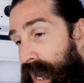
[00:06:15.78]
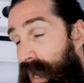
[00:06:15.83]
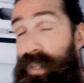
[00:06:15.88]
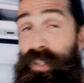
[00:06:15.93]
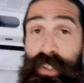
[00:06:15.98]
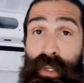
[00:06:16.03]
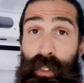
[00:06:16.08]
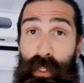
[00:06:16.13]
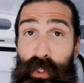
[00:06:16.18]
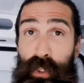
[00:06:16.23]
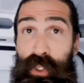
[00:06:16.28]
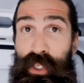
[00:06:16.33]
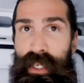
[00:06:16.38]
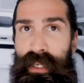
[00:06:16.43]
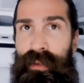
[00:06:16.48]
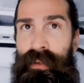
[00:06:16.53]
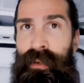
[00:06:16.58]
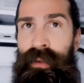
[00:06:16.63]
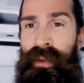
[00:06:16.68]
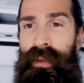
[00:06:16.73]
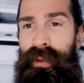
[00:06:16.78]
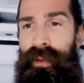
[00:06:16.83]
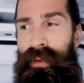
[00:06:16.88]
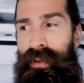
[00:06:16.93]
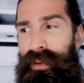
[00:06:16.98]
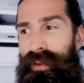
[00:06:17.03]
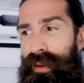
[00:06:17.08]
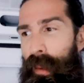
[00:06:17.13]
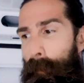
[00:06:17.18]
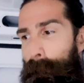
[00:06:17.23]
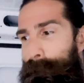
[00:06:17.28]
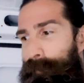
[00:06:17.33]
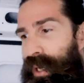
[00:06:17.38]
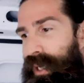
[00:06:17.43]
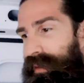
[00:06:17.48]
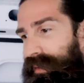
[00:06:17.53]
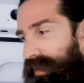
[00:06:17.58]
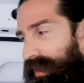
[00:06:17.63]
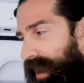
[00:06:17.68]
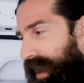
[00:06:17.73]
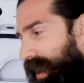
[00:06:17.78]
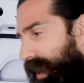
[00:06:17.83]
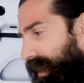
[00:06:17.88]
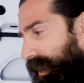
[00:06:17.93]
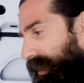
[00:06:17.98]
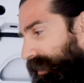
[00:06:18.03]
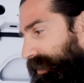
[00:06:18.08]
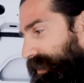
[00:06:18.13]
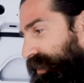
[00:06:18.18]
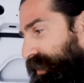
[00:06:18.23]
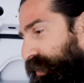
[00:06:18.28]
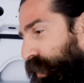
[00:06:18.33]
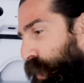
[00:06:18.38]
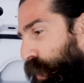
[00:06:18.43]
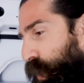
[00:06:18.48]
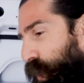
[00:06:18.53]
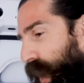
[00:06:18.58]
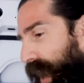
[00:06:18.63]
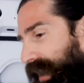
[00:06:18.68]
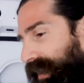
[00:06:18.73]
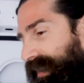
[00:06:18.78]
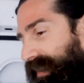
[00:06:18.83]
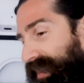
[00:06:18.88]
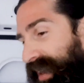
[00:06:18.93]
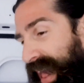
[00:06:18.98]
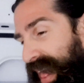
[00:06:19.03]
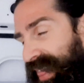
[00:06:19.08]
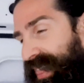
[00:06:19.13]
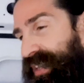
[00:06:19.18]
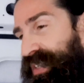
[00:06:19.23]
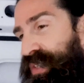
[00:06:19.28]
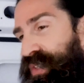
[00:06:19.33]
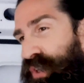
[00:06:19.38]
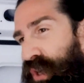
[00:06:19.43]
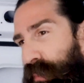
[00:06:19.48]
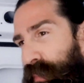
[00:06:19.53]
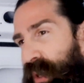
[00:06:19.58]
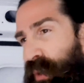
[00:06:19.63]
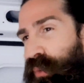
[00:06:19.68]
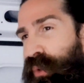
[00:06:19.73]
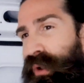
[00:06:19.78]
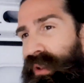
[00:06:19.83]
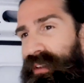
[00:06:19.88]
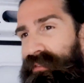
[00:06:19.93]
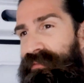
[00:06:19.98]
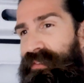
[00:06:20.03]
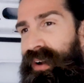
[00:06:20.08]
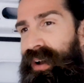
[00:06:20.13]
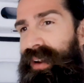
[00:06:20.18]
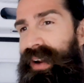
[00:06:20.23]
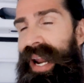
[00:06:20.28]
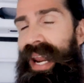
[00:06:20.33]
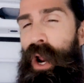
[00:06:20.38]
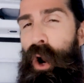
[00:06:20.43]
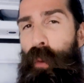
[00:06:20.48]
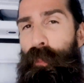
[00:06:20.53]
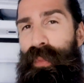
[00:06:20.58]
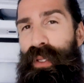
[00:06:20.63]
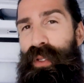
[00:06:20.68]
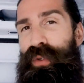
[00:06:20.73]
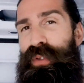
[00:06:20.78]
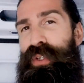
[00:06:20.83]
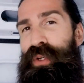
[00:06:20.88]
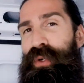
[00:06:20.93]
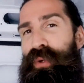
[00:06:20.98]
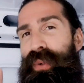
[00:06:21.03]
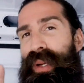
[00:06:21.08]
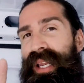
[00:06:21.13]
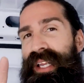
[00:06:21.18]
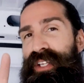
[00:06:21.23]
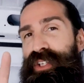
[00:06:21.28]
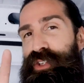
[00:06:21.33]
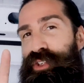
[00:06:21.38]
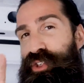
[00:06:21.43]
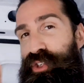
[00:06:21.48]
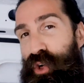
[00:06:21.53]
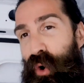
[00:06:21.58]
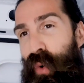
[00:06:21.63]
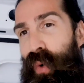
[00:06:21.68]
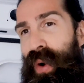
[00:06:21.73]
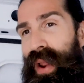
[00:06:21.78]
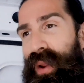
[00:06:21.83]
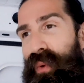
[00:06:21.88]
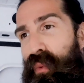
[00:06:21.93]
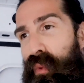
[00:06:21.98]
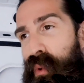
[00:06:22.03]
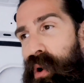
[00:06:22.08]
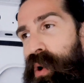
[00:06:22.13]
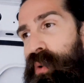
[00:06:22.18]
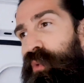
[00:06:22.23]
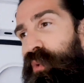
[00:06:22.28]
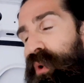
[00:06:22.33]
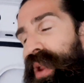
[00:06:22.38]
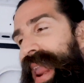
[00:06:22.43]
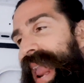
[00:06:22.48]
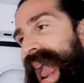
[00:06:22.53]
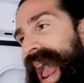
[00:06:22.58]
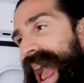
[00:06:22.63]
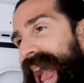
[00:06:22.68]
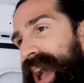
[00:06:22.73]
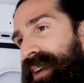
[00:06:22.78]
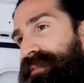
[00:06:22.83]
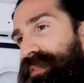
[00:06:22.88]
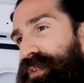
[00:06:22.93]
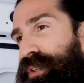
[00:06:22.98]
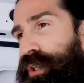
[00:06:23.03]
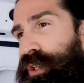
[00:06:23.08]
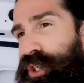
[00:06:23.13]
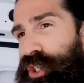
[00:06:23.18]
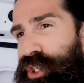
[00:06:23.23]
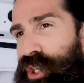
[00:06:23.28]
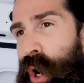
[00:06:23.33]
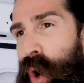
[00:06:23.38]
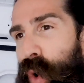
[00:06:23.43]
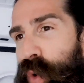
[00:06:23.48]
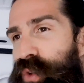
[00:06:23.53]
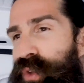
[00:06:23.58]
solution. But yeah, so this is going to be really fun. I hope you do enjoy what we have to show.